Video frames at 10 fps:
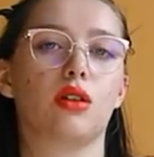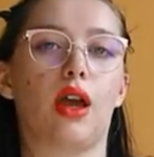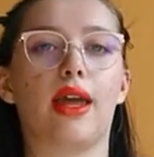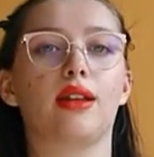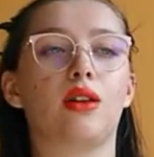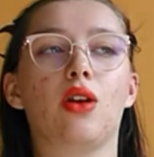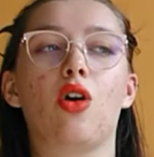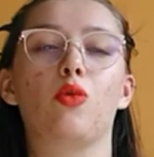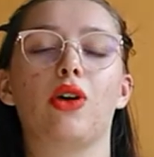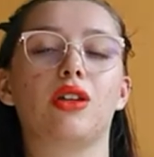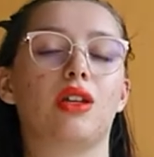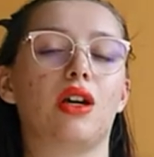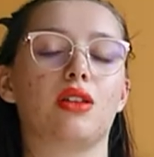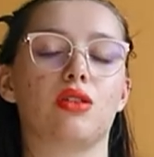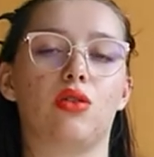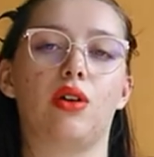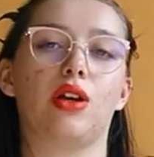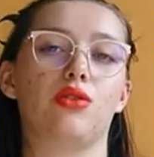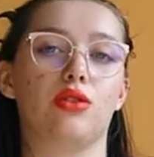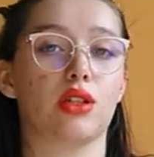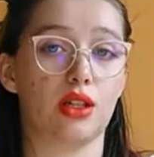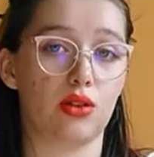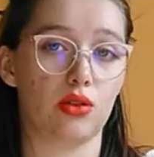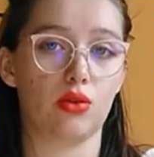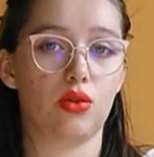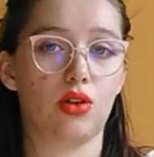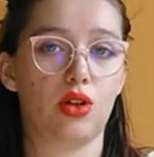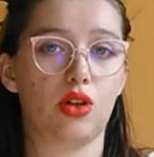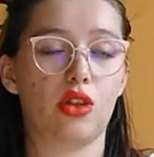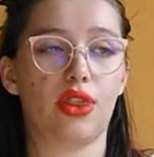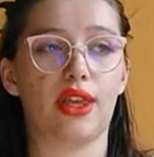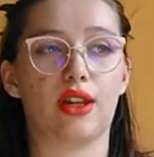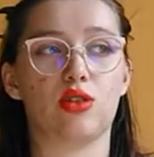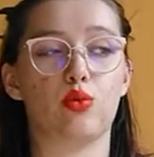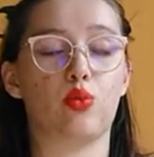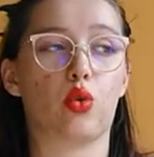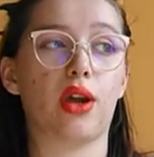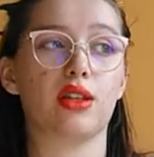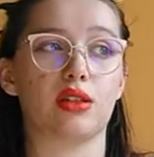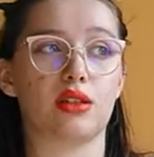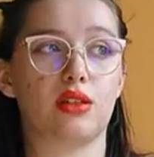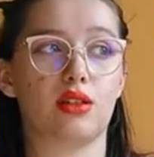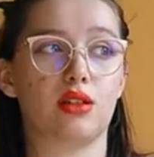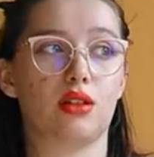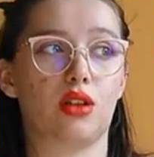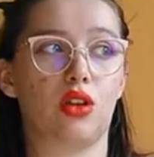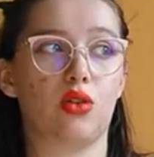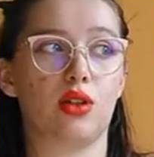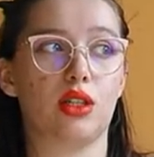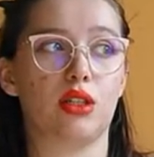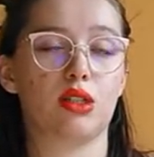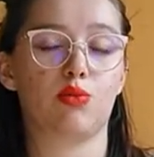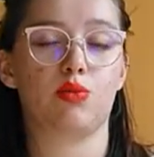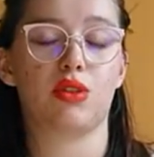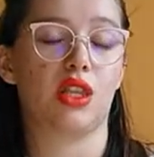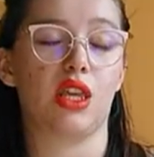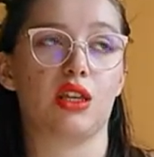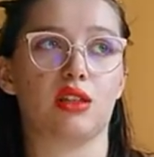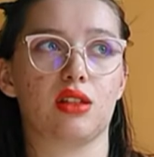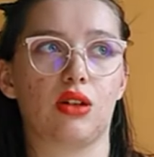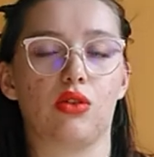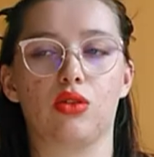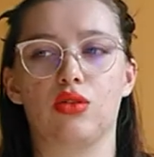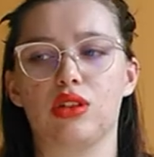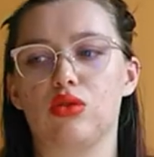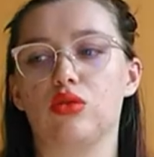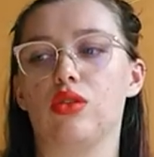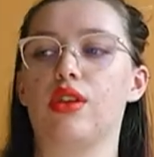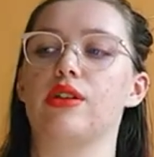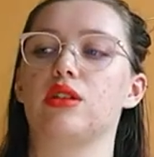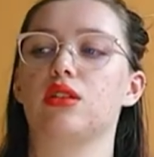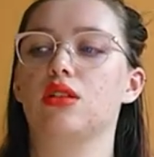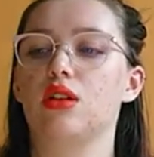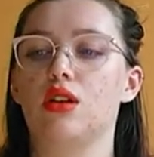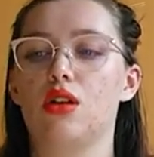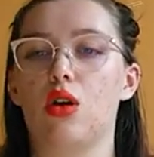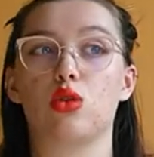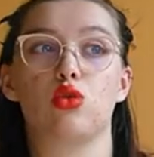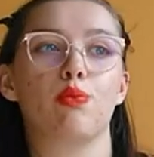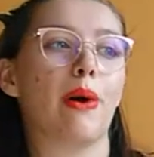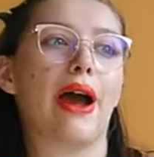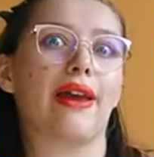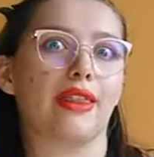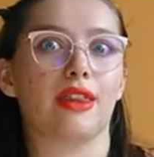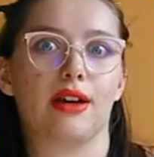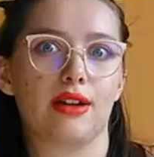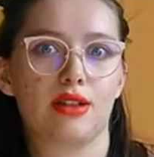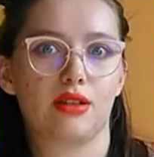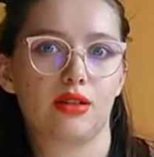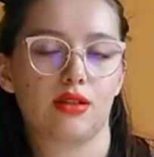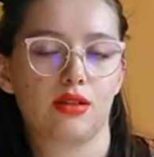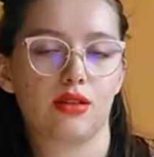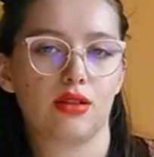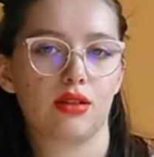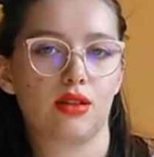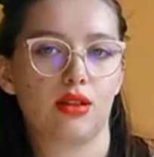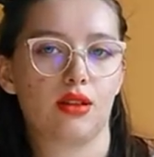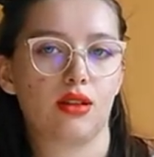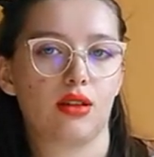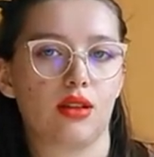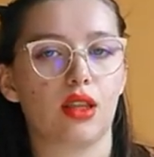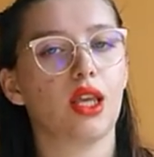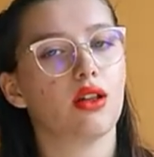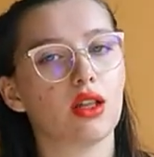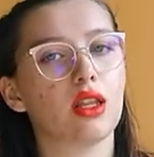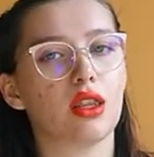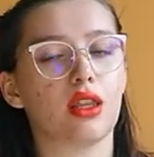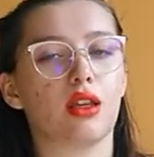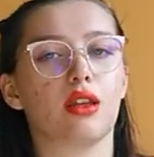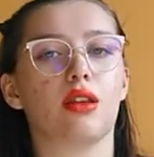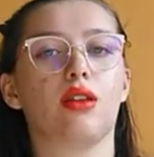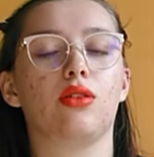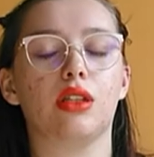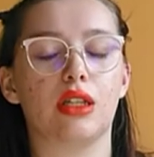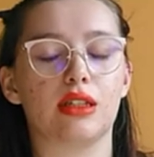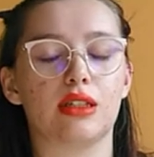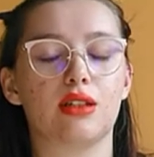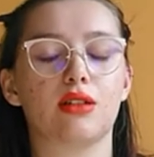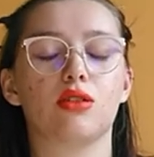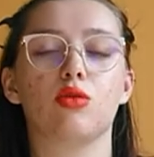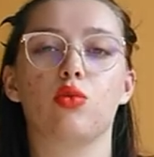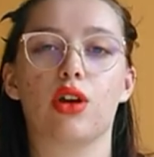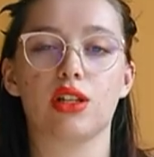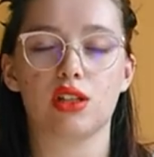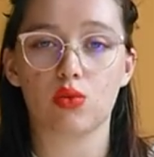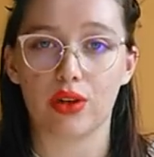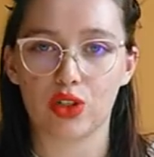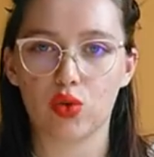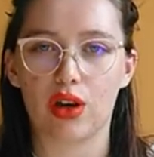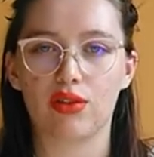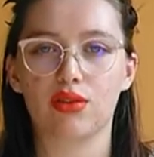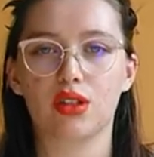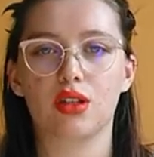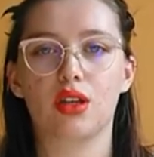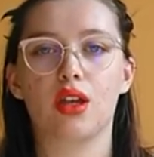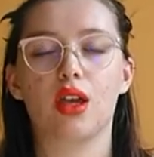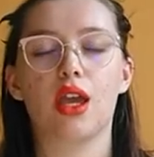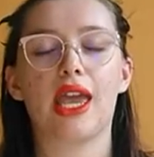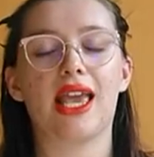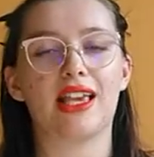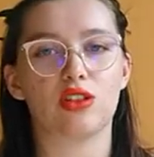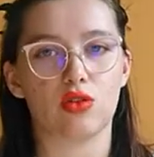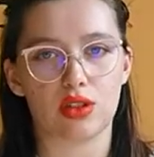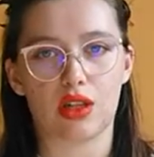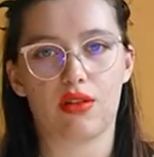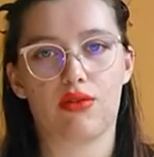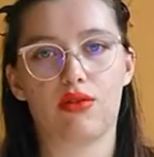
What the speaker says: And nobody has a right to tell you that to practice you need this or you need to do this or to buy that. The only thing you need to practice witchcraft is yourself.